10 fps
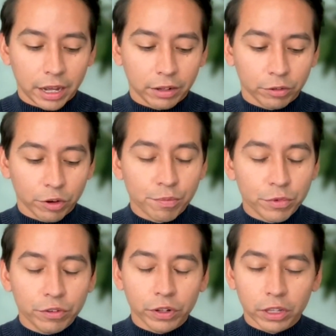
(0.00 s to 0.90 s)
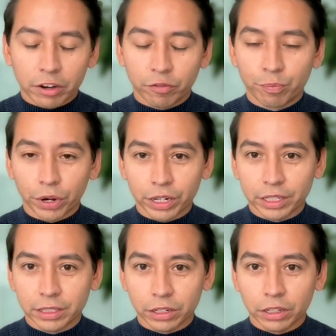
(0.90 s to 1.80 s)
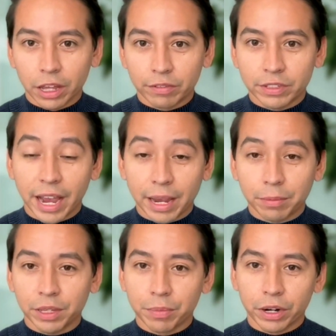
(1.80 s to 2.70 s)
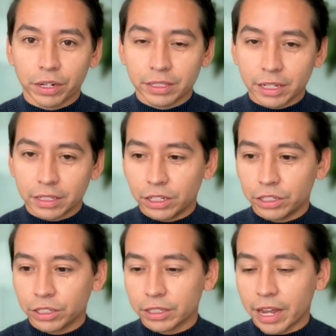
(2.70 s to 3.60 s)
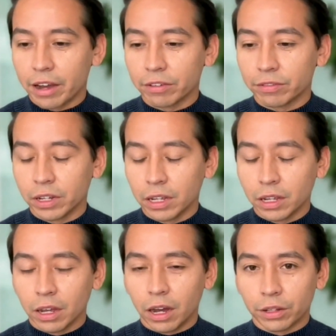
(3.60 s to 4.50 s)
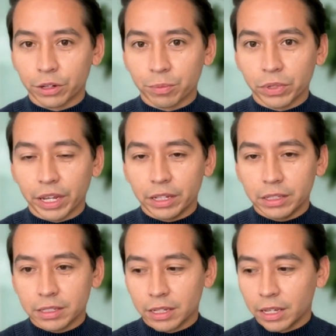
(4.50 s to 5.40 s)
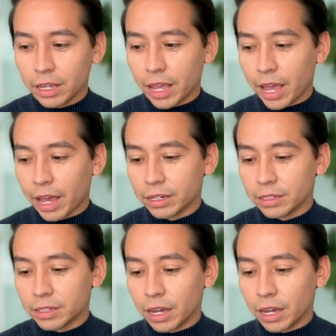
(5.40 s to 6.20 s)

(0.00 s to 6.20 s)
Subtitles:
remove a lot of burdens or a lot of timely burdens that teachers have on their plates, and